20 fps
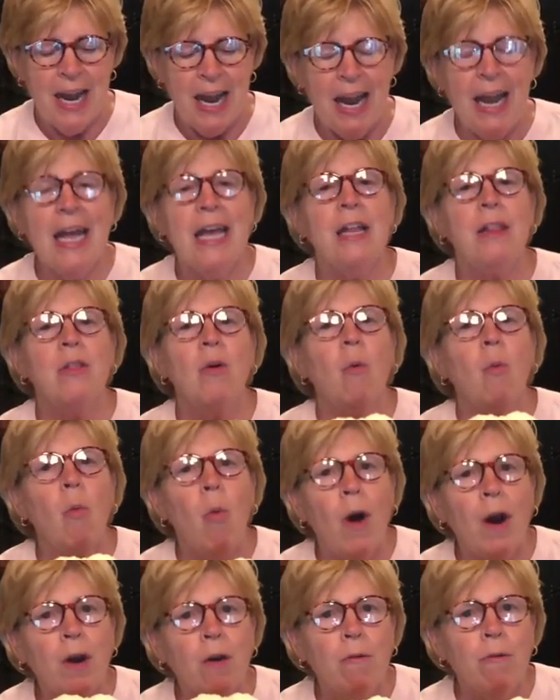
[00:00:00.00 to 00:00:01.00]
And the
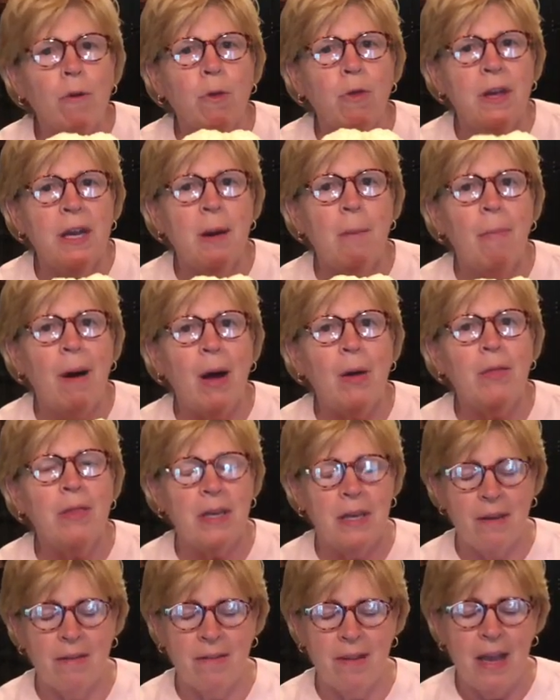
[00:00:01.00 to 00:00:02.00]
wonderful thing about
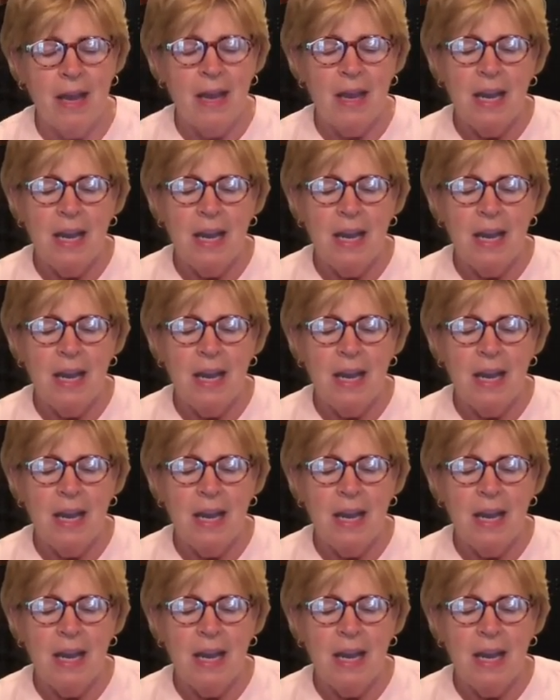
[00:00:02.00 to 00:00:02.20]
these